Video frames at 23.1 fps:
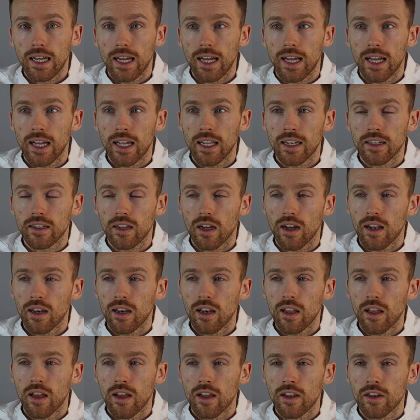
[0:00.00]
and I
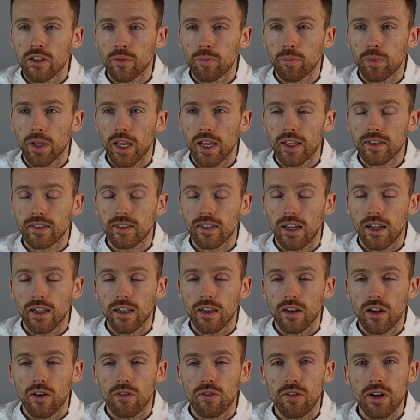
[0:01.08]
learned
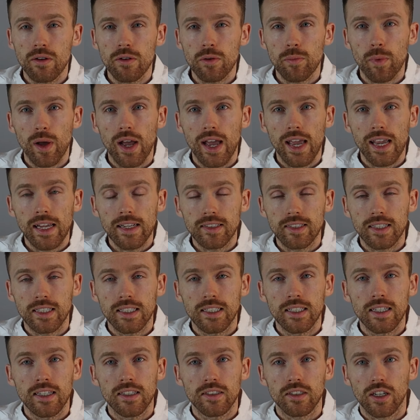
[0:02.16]
BSL around about 18
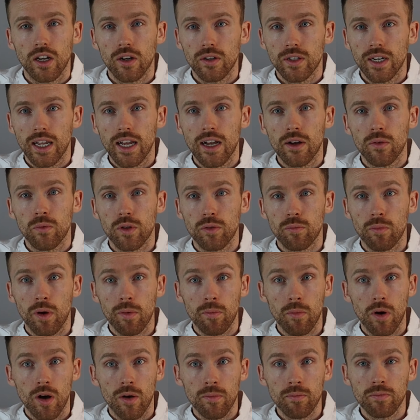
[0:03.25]
years ago now with my
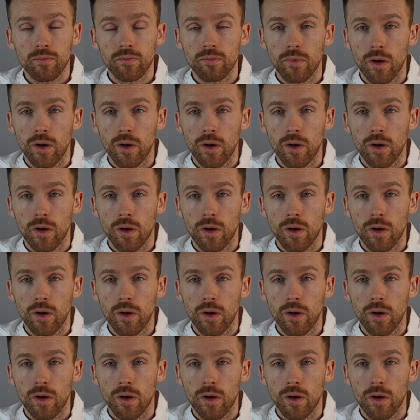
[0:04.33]
mum.